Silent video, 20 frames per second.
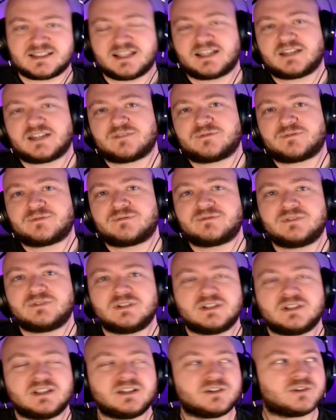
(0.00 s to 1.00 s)
Like if
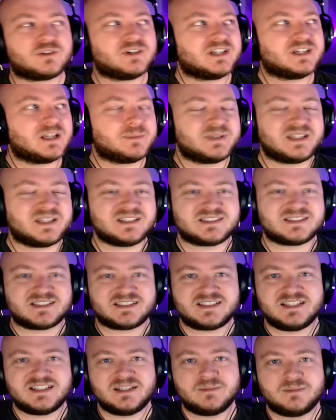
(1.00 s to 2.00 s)
you're going up against a
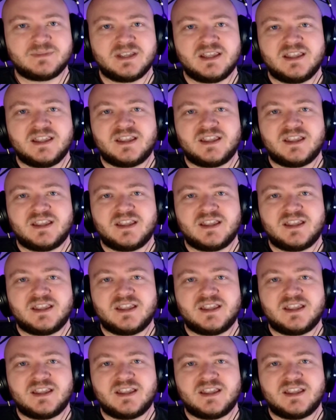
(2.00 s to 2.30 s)
team